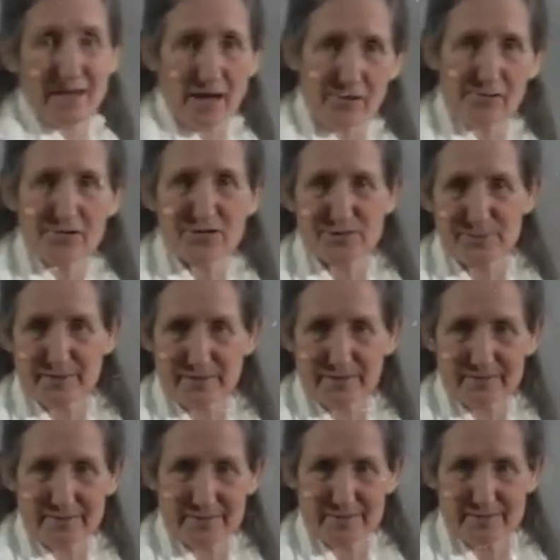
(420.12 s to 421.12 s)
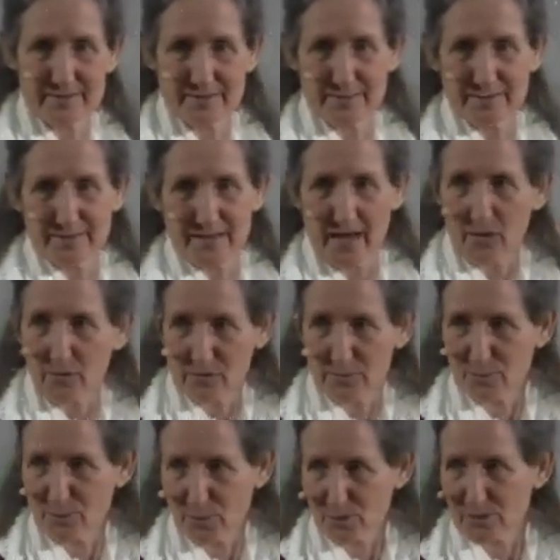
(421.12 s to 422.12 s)
nourishment. How
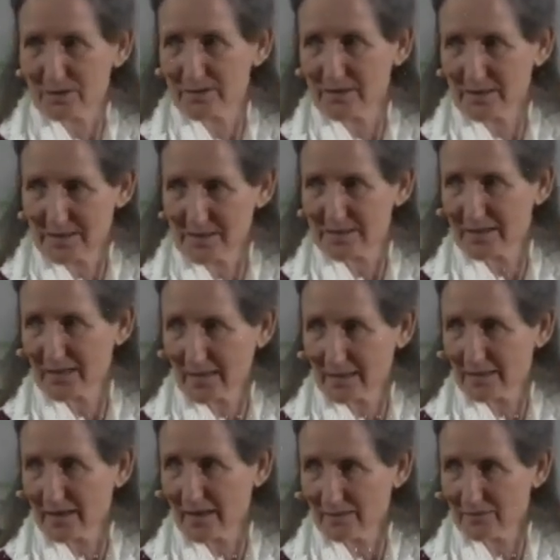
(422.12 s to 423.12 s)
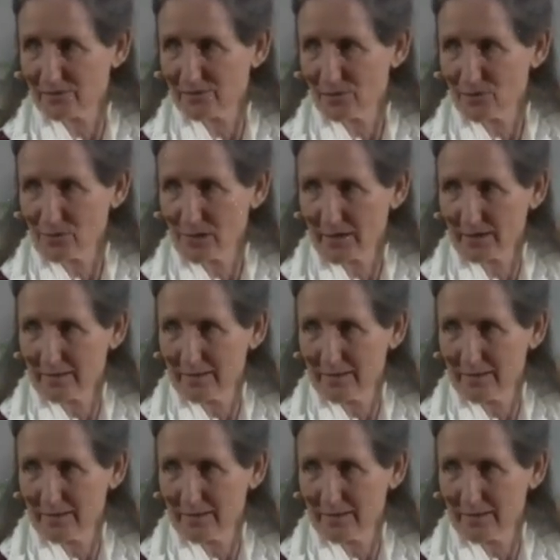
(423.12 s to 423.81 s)
important is that gut flora?